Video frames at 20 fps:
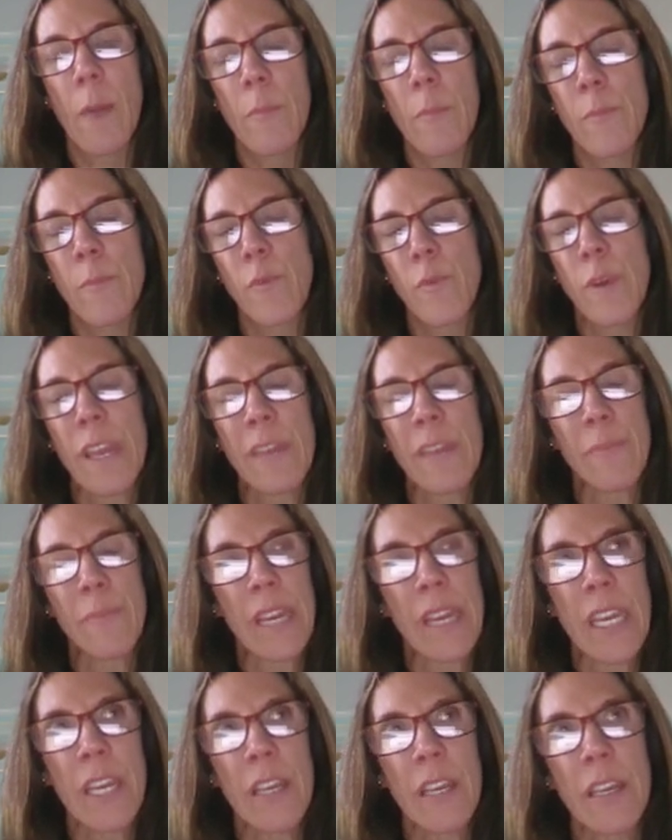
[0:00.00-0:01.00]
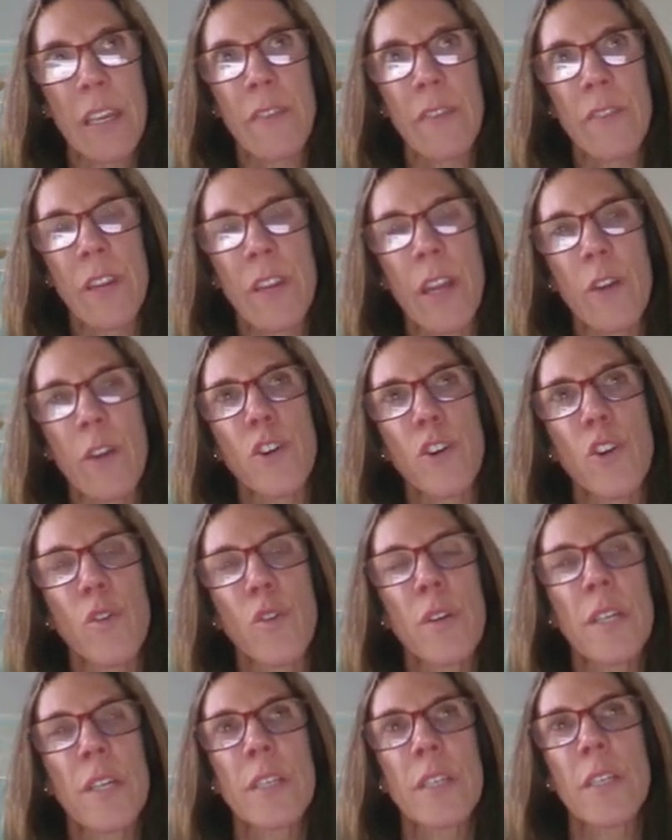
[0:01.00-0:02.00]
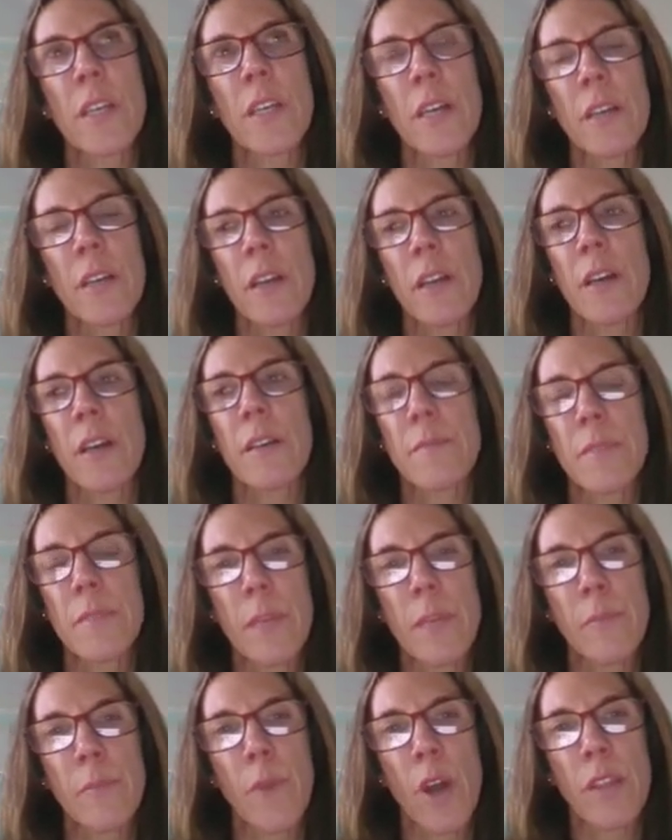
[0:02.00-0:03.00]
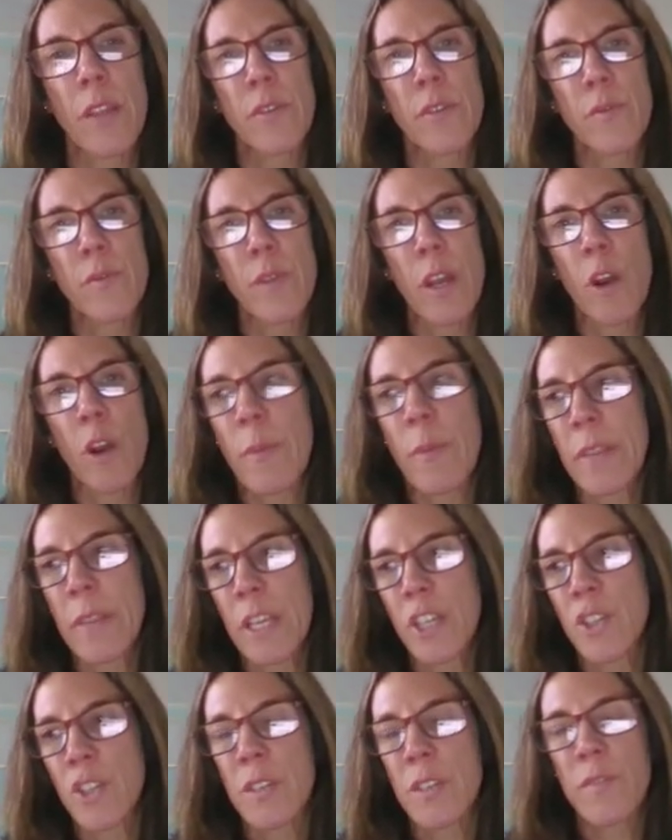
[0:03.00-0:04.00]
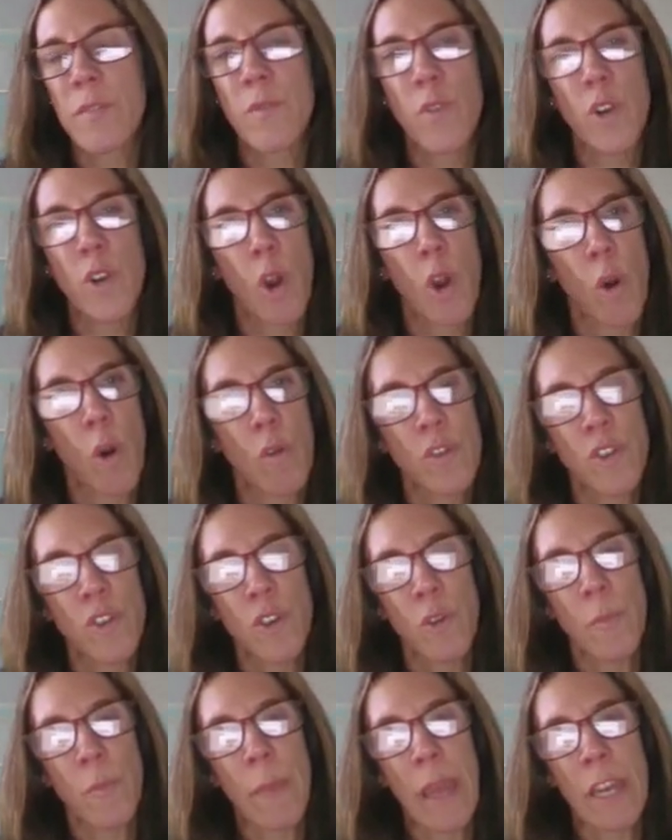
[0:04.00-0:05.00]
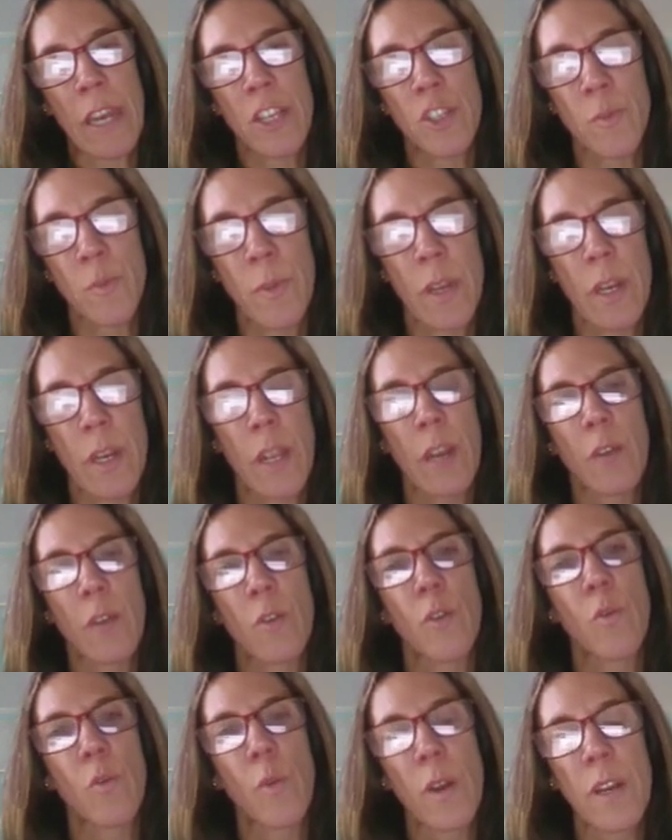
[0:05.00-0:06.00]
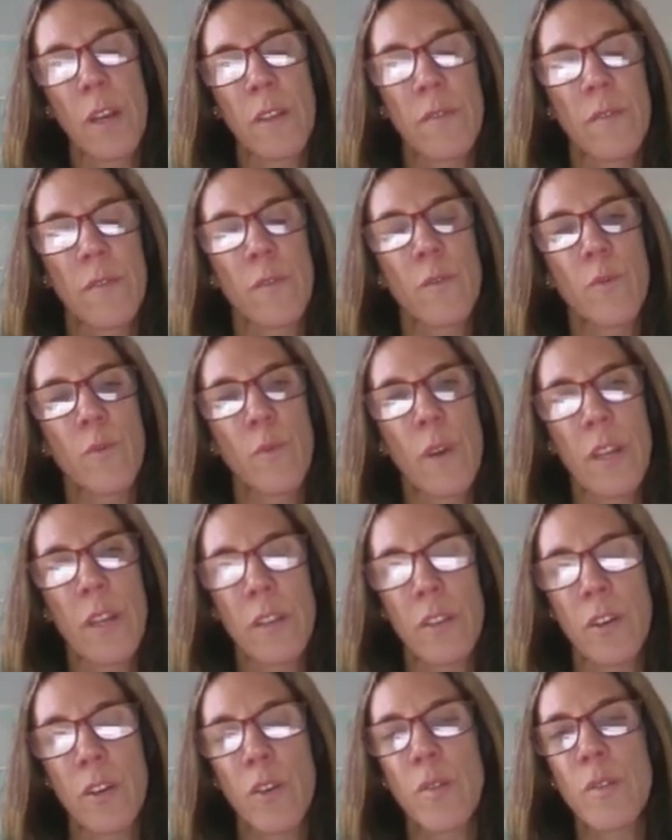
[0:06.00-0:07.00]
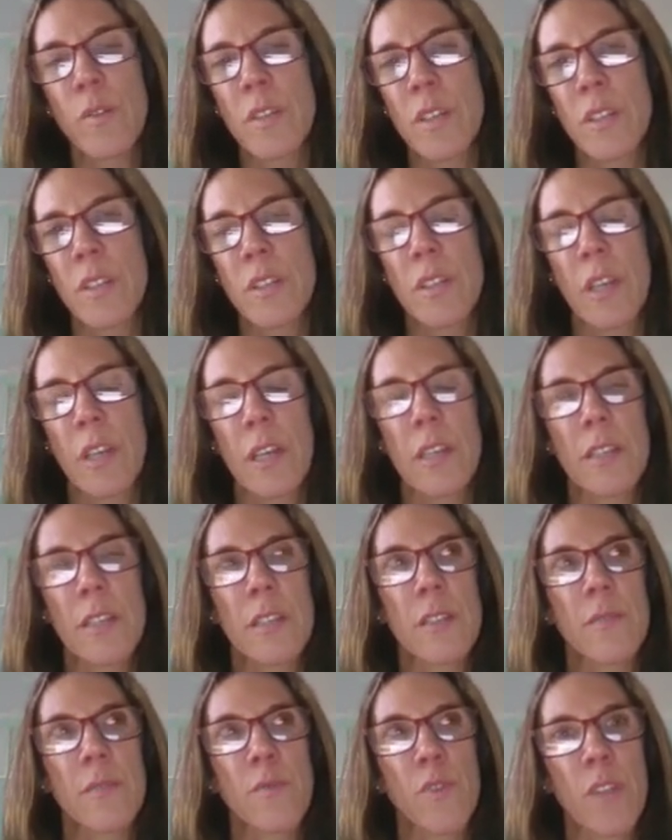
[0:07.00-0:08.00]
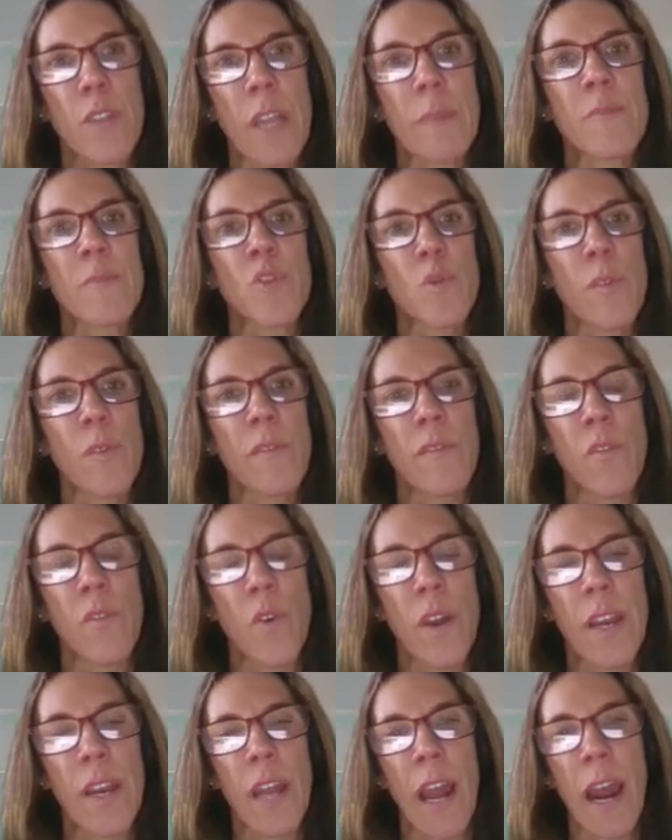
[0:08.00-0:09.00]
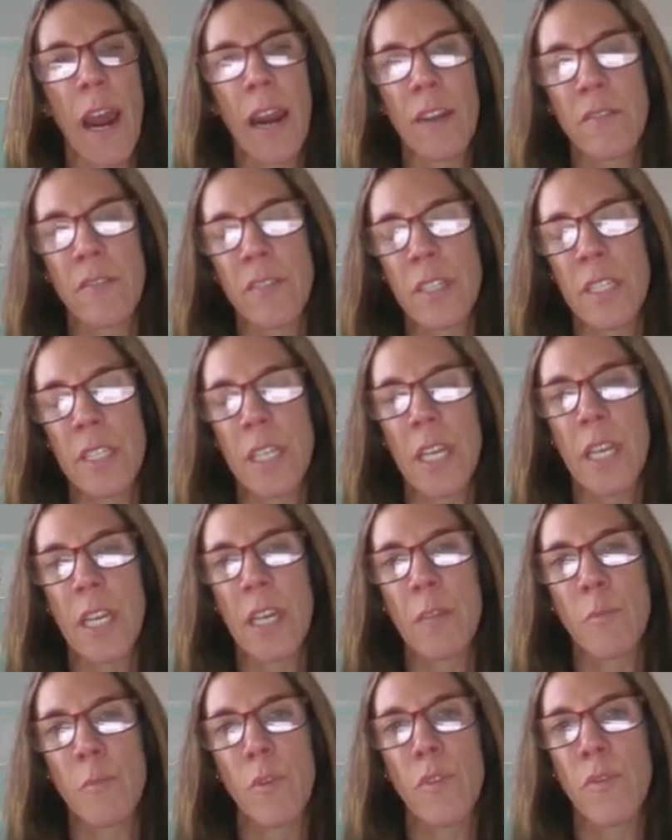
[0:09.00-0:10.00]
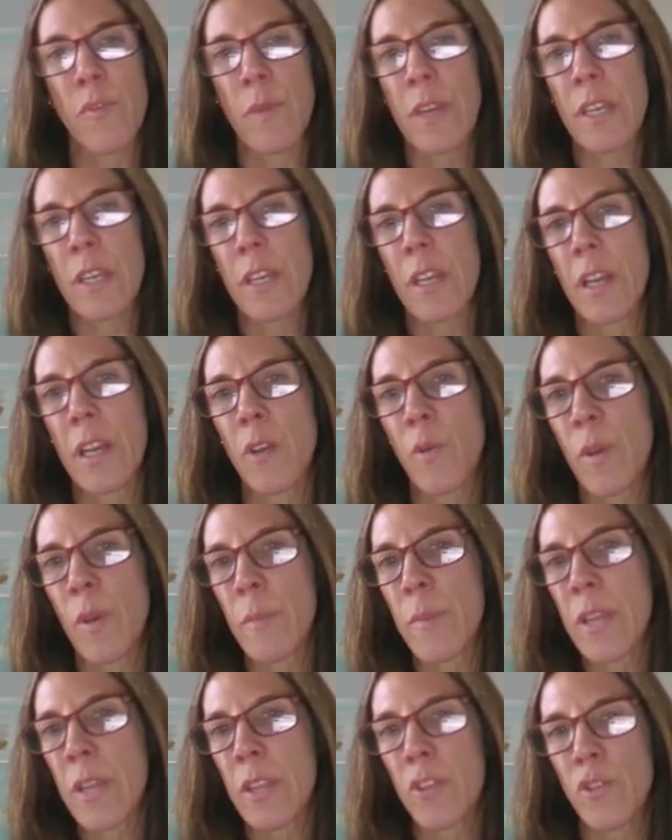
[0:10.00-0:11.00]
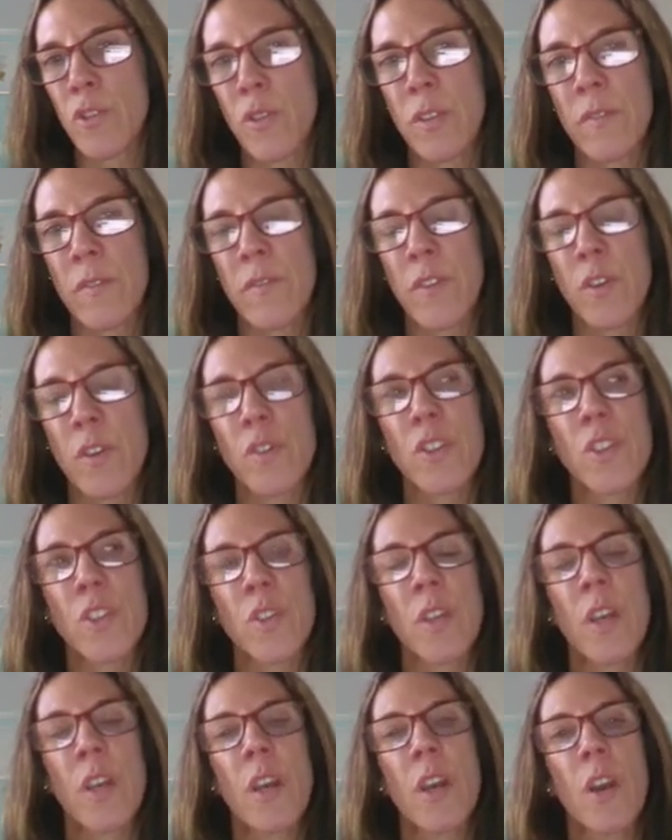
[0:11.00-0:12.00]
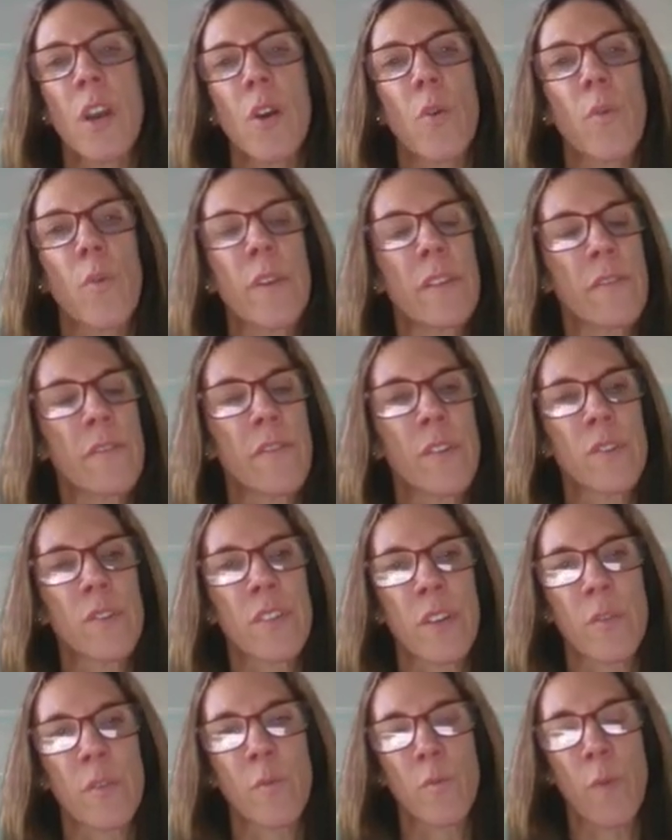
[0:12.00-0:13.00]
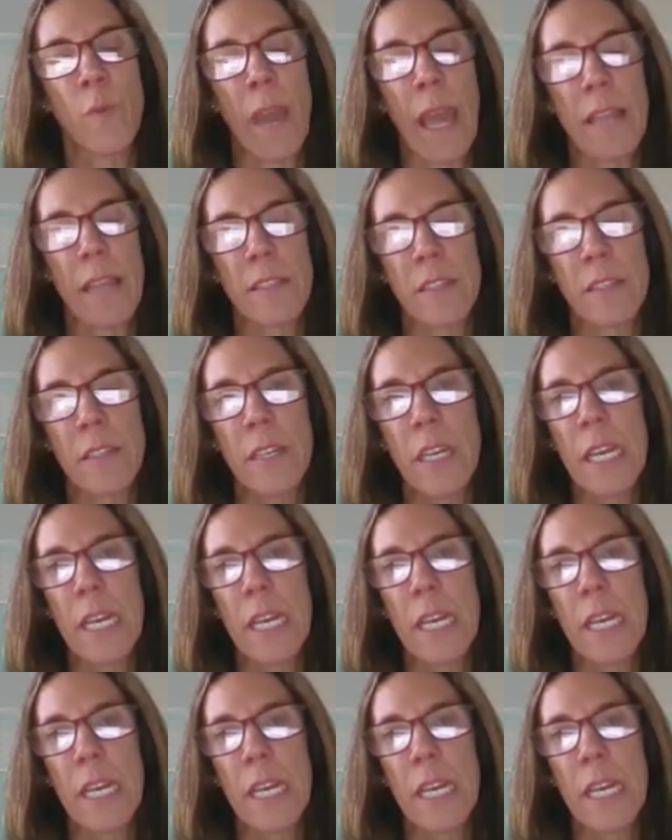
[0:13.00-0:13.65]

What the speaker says: We've been giving our growers some other recommendations for cultural management, and one of those is for them to avoid harvesting and moving equipment through the fields when the fields are wet.